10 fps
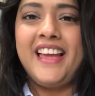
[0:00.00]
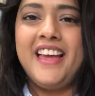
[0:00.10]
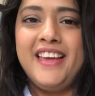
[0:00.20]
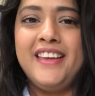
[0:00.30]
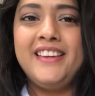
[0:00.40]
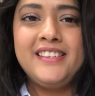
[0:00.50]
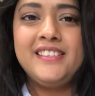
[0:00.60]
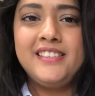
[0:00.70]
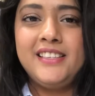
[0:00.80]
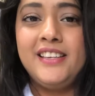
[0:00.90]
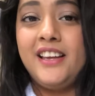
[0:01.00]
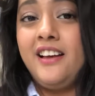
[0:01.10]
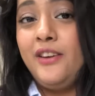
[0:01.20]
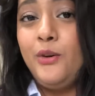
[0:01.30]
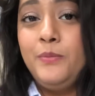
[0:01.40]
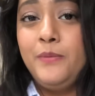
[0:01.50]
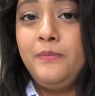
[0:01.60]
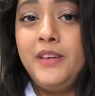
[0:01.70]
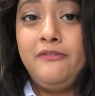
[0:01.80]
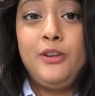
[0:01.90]
And I hope
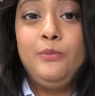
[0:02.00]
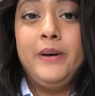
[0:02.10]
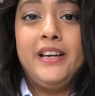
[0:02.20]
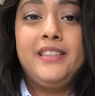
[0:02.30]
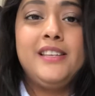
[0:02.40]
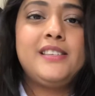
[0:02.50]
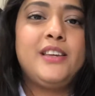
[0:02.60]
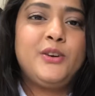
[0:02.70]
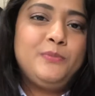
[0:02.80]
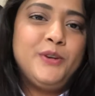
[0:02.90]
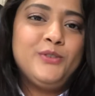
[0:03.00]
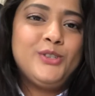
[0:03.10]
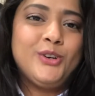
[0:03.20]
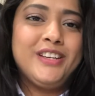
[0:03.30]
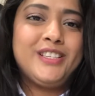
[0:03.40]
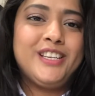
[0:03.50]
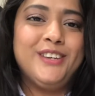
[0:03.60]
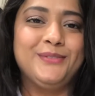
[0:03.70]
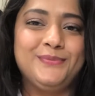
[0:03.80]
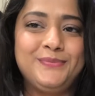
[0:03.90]
if you buy this, I hope you enjoy it
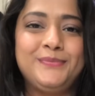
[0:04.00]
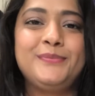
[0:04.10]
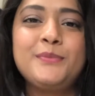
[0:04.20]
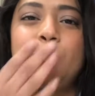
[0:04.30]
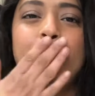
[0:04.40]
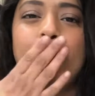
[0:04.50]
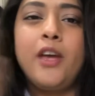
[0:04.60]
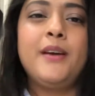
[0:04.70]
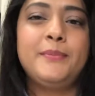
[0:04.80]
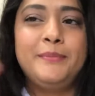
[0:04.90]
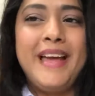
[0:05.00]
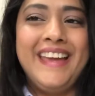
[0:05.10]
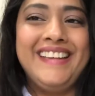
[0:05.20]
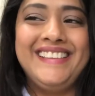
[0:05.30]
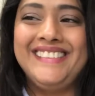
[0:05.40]
too. Bye!